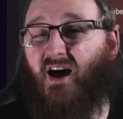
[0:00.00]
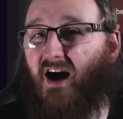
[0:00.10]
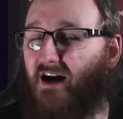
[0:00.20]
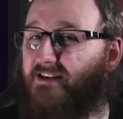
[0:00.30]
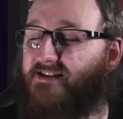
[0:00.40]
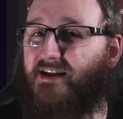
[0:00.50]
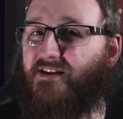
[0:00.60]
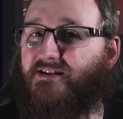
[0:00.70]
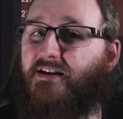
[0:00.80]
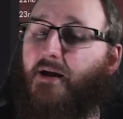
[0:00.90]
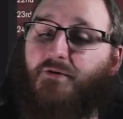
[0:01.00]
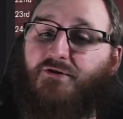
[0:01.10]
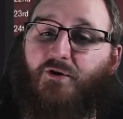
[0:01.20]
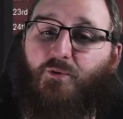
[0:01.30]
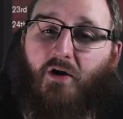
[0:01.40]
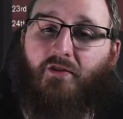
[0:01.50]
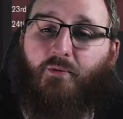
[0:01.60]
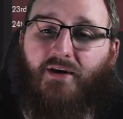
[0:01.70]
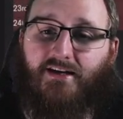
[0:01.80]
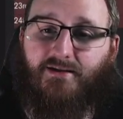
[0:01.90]
I said this in episode 1 that
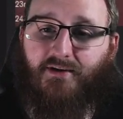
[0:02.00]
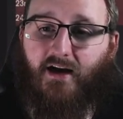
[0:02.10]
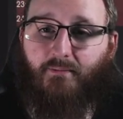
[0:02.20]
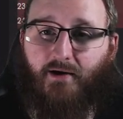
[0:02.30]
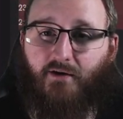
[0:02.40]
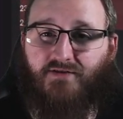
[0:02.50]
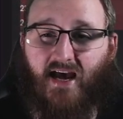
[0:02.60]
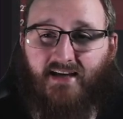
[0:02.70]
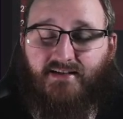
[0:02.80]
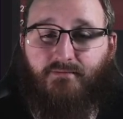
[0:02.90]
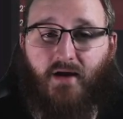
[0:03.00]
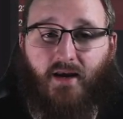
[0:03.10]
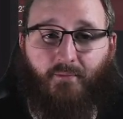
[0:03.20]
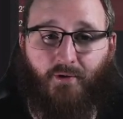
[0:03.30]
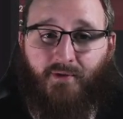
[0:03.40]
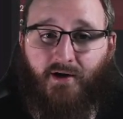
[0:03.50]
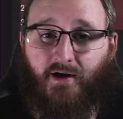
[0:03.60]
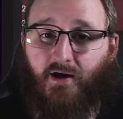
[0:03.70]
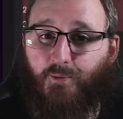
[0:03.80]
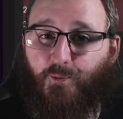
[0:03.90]
we need to be getting playoffs as a minimum
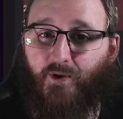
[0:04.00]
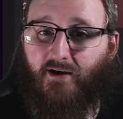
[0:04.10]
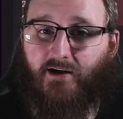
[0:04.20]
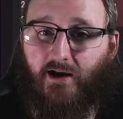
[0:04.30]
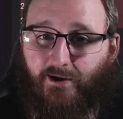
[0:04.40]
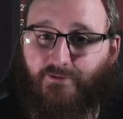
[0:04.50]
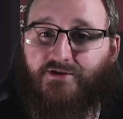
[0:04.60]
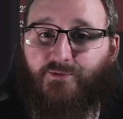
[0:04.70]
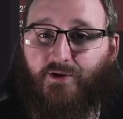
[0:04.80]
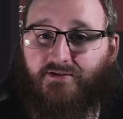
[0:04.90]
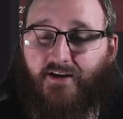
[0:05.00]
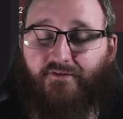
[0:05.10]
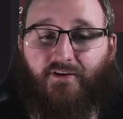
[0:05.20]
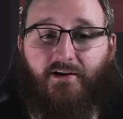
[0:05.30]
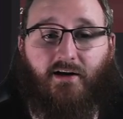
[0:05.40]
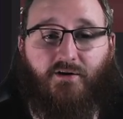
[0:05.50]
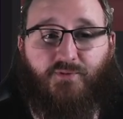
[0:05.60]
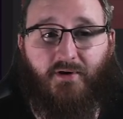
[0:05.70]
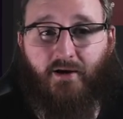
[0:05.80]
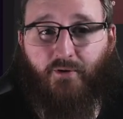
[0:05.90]
we are close. We are definitely close.
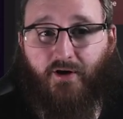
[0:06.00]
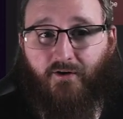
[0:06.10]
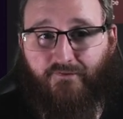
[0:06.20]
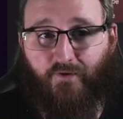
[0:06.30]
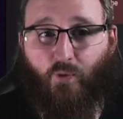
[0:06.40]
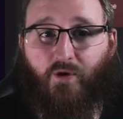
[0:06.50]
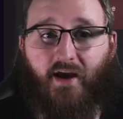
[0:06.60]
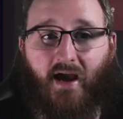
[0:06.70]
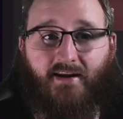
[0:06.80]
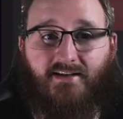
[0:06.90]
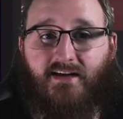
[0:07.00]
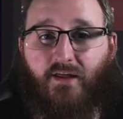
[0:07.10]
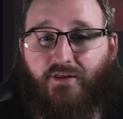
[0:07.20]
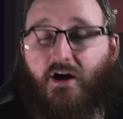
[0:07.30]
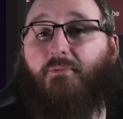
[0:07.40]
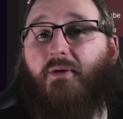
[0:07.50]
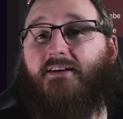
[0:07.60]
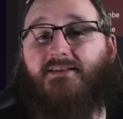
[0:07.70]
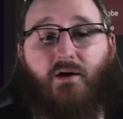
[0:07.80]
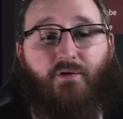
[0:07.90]
We're now going to go forward, and it's third
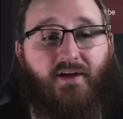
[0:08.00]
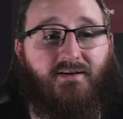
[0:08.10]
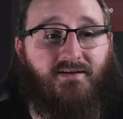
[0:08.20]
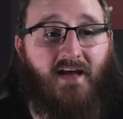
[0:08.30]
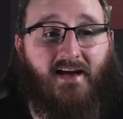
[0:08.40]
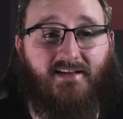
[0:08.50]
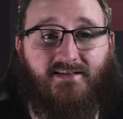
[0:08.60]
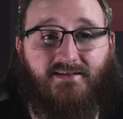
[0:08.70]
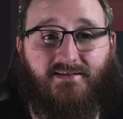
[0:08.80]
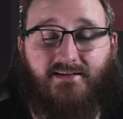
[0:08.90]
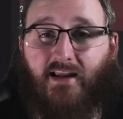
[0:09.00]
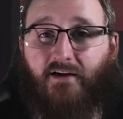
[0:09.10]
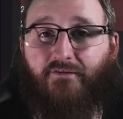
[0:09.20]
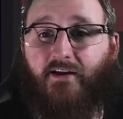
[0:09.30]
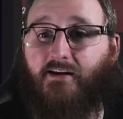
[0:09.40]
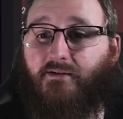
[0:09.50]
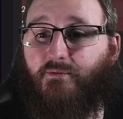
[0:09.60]
place Southend next. Lovely.